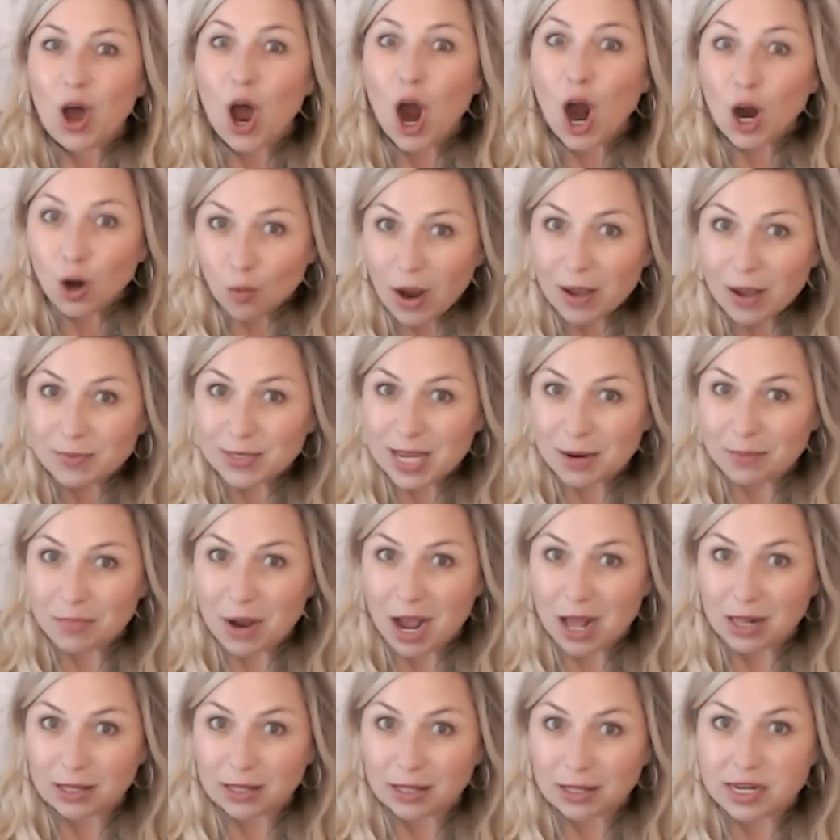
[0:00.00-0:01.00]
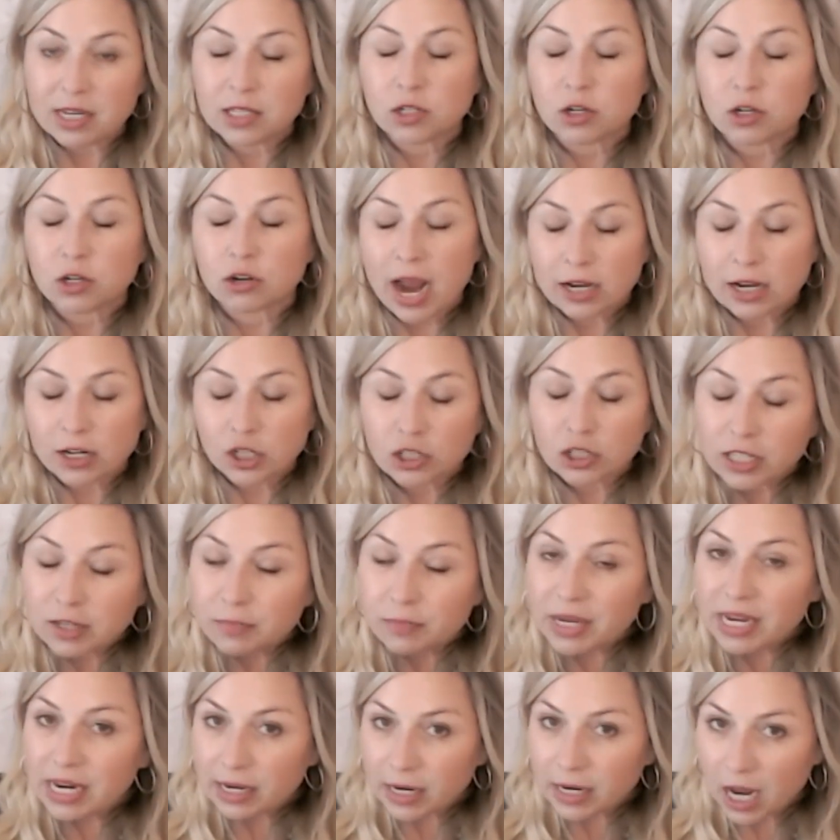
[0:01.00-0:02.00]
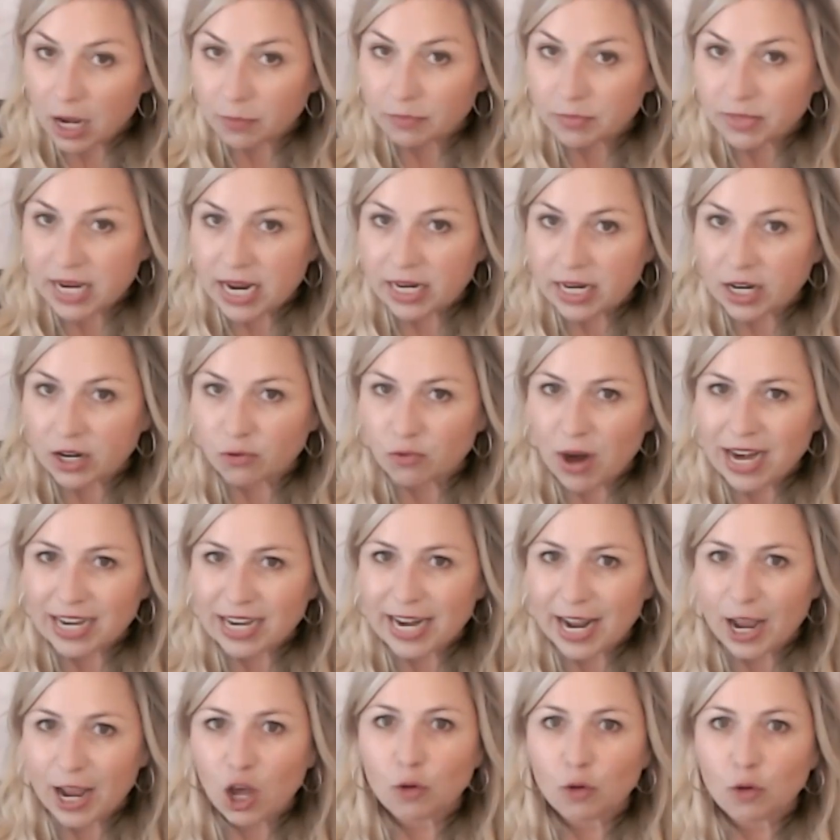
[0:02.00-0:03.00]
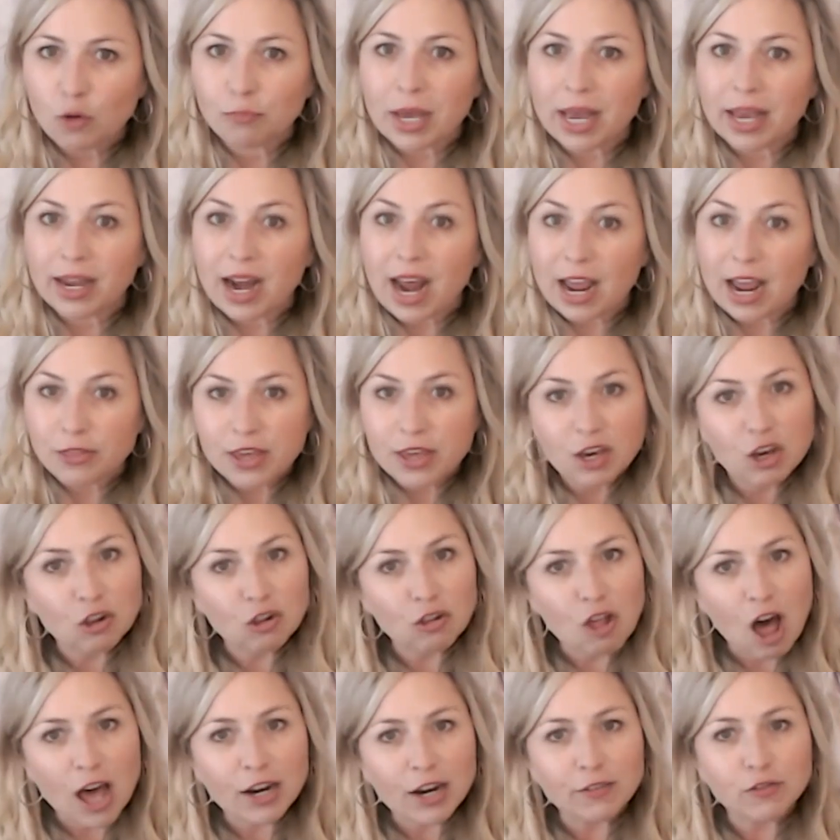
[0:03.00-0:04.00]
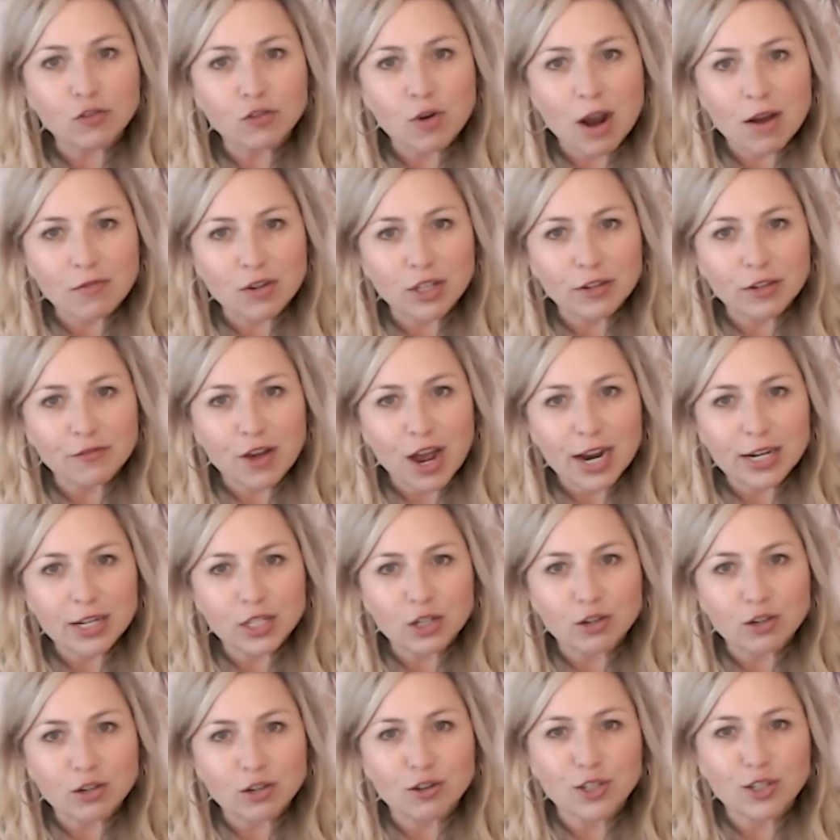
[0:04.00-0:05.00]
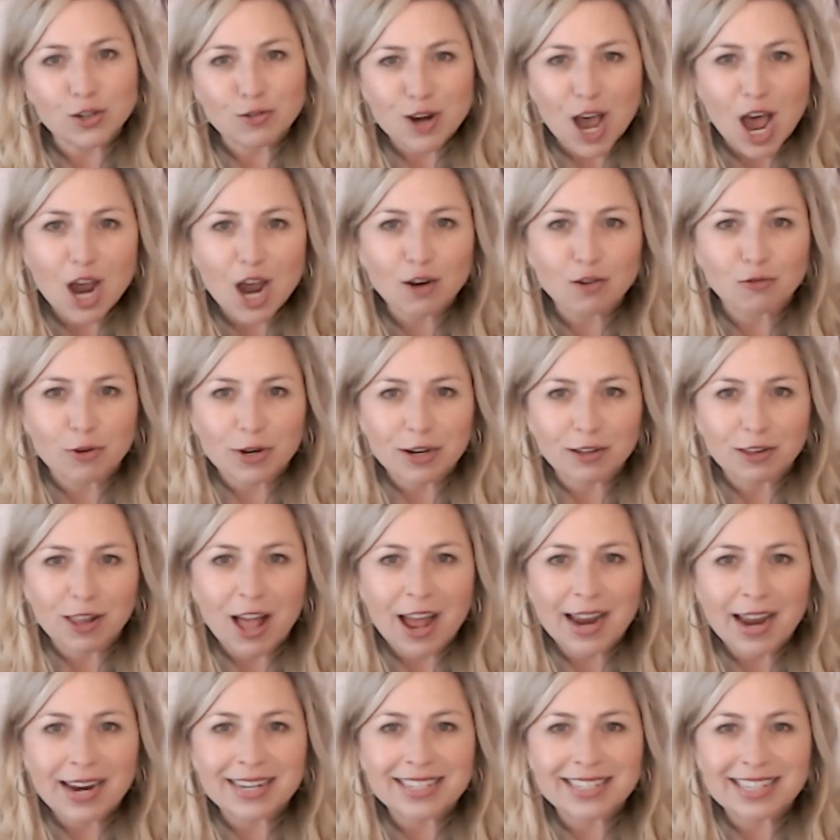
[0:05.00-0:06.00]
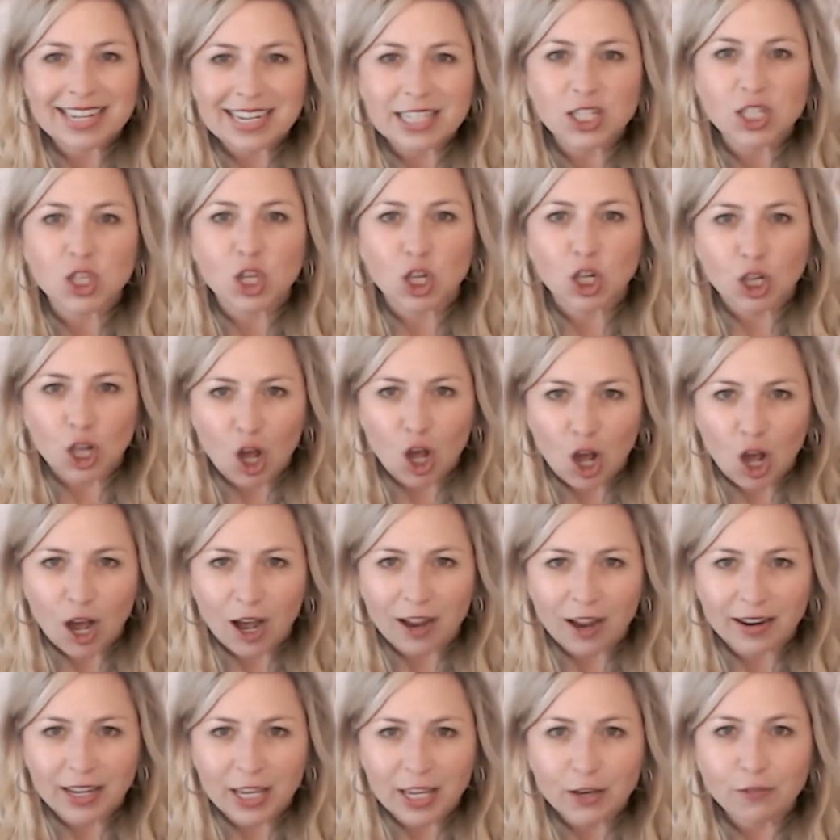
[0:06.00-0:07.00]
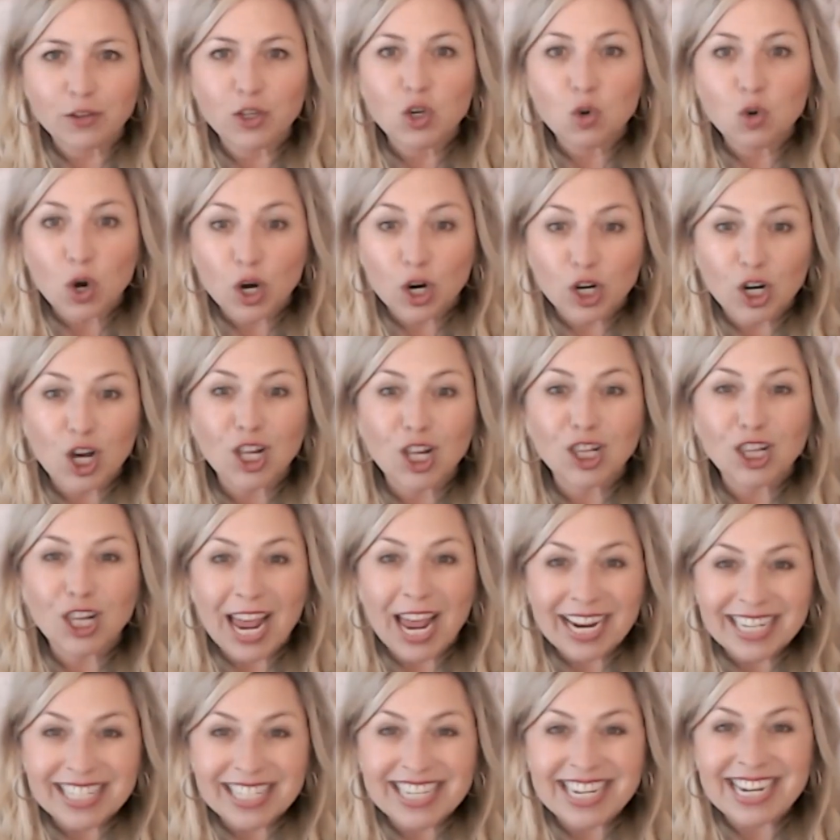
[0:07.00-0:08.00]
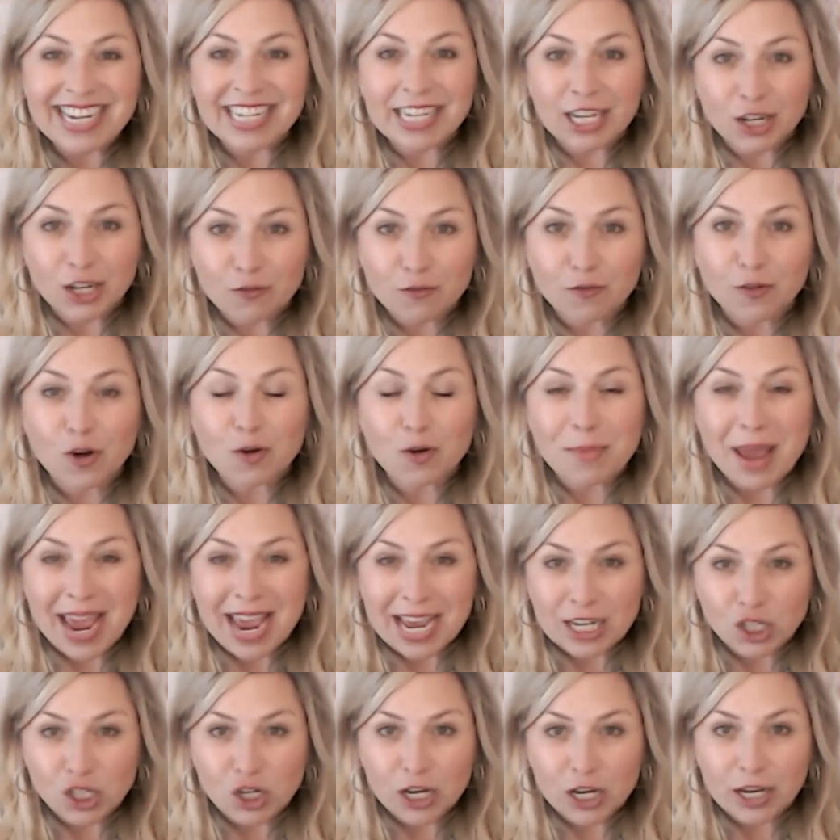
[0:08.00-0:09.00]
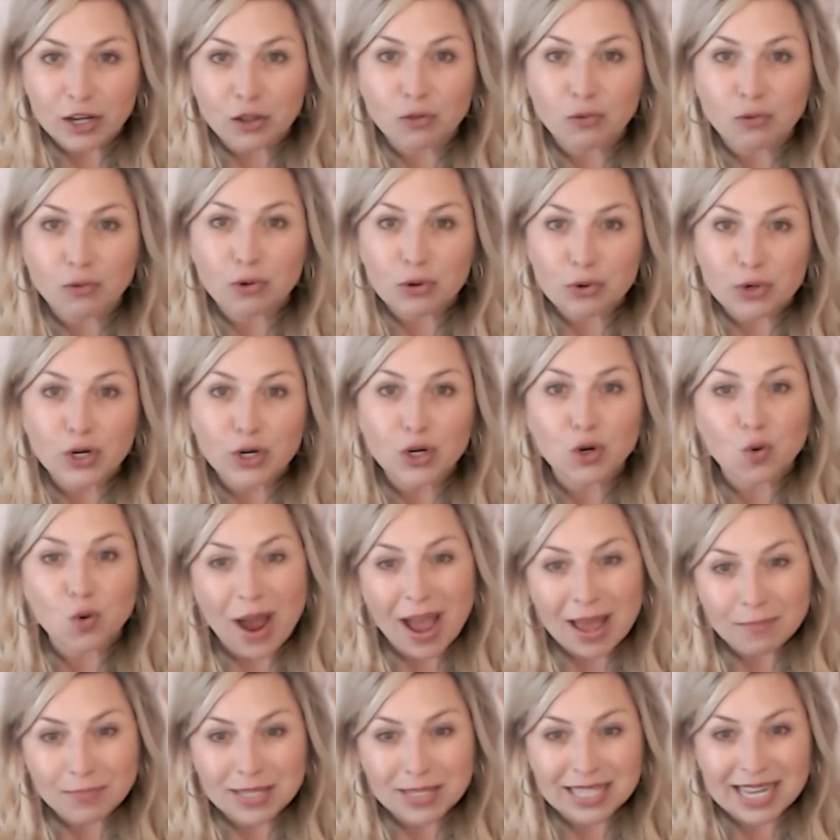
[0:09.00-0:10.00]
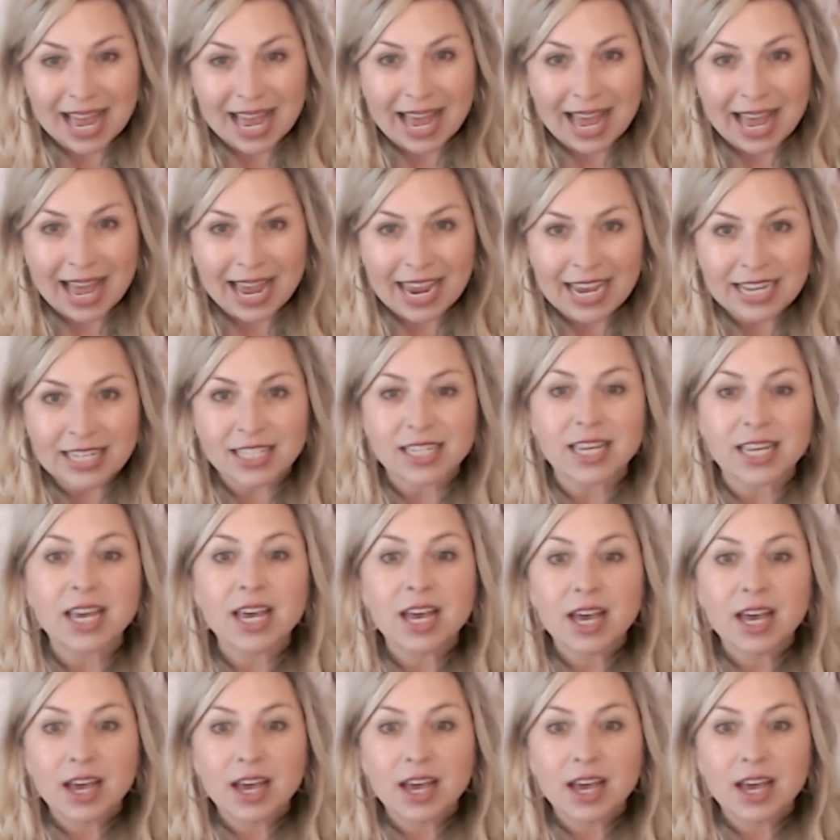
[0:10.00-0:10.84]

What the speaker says: Our website policies are actually being updated right now, but I think a lot of travel advisors do not realize it's the law. If you are collecting information through your website,